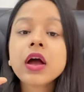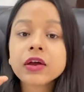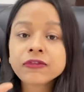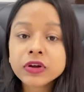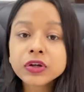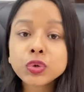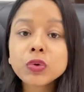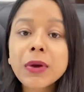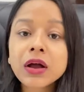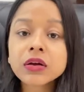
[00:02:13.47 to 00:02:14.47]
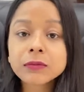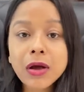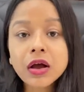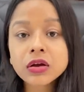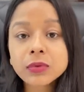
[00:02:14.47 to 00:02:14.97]
For a two mark
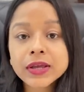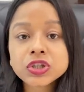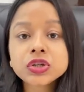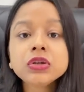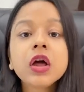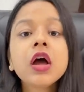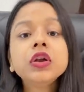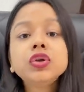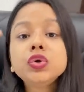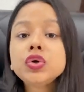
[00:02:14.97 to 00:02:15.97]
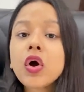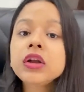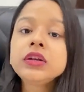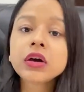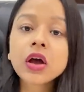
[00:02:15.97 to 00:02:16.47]
marker question, do
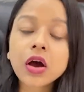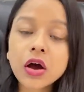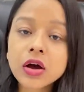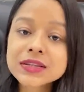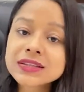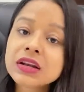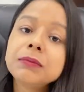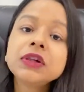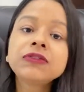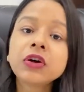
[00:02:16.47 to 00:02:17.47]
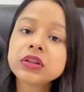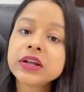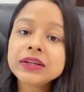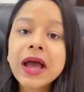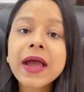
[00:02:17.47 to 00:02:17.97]
not uh, scribble for the
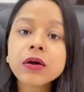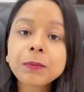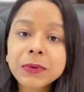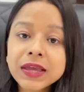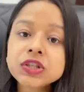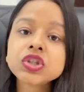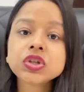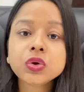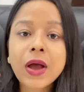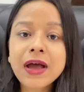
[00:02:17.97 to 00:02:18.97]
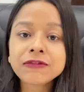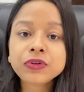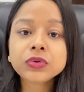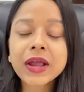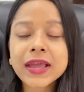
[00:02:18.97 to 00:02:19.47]
entire page you have
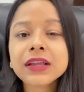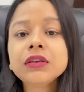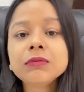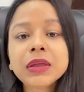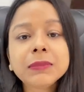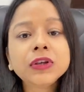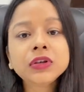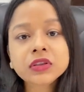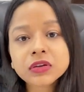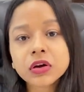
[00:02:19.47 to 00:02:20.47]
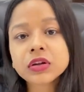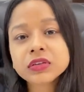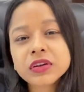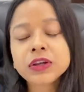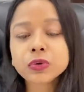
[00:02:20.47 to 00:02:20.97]
to write maybe th uh,
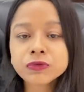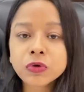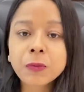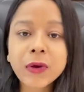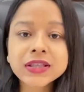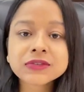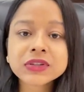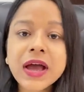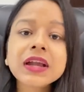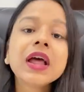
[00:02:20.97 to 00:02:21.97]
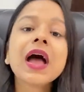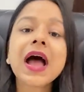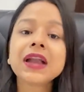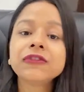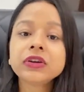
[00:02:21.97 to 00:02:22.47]
3 to 4 points for that
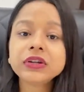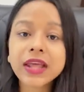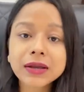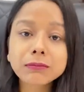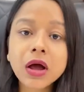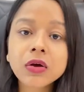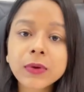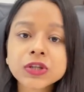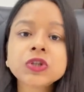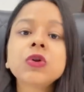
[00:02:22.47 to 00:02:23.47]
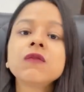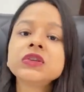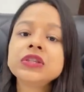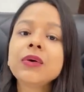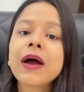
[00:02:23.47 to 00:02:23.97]
and for a 10 mark question
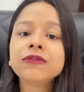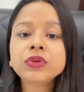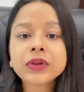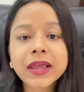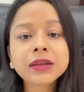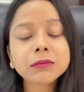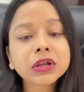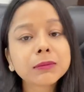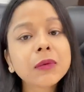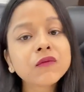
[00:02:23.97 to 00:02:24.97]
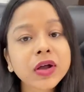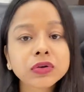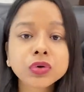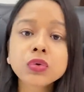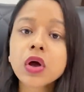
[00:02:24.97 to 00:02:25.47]
obviously you have to write minimum 1
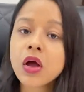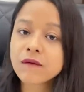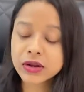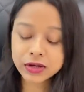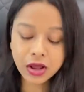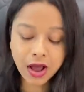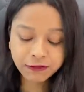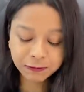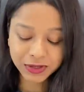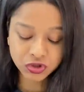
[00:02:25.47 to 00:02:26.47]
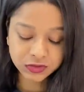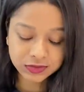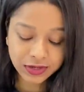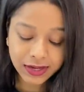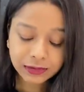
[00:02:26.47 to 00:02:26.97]
to one and a half pages
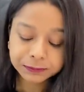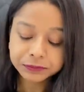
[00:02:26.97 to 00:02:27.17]
right